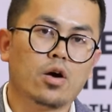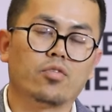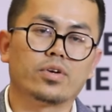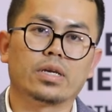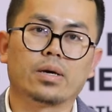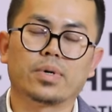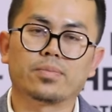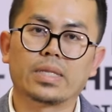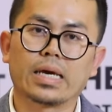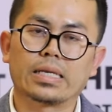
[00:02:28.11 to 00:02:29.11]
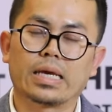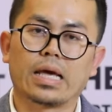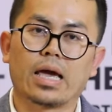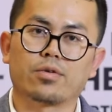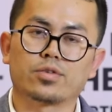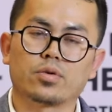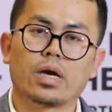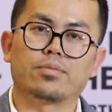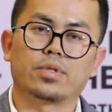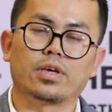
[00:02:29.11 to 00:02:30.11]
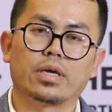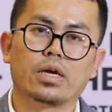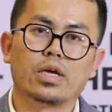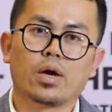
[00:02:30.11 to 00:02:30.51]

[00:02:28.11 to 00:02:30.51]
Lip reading: Over and above that, and I also have the